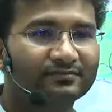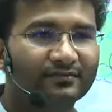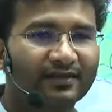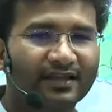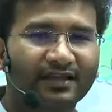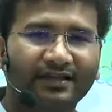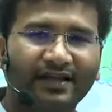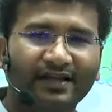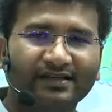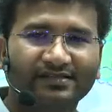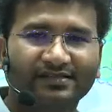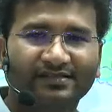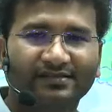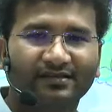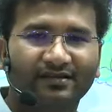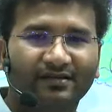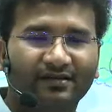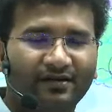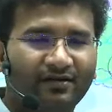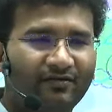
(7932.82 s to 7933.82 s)
Guess.
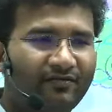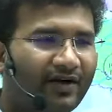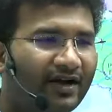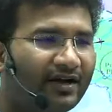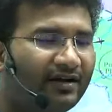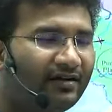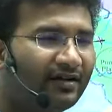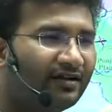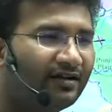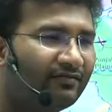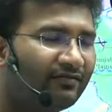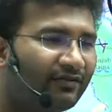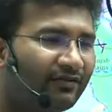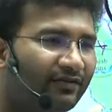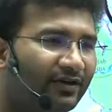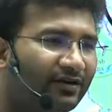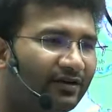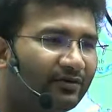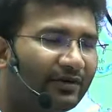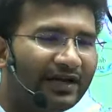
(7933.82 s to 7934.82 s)
5, 10,
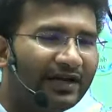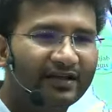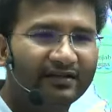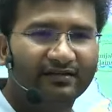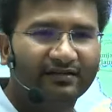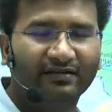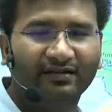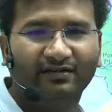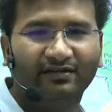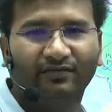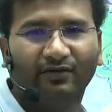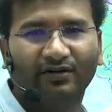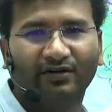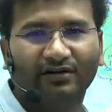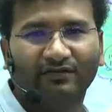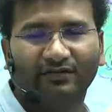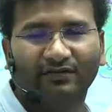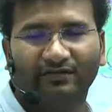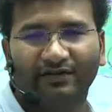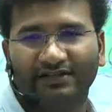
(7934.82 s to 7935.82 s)
15, 20, 30, 40,
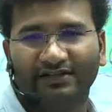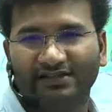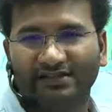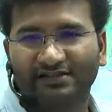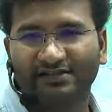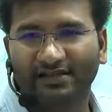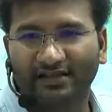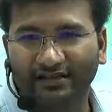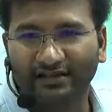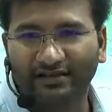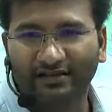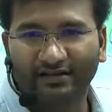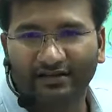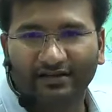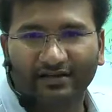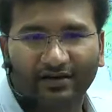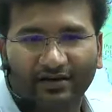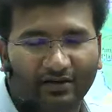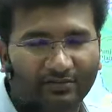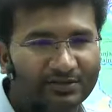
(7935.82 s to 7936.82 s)
50, 60.
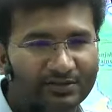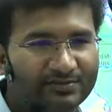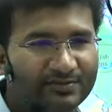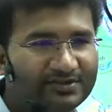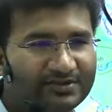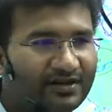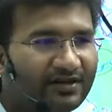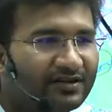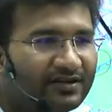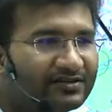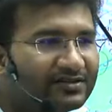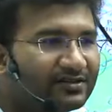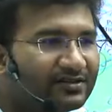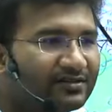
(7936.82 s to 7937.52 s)
How much percentage?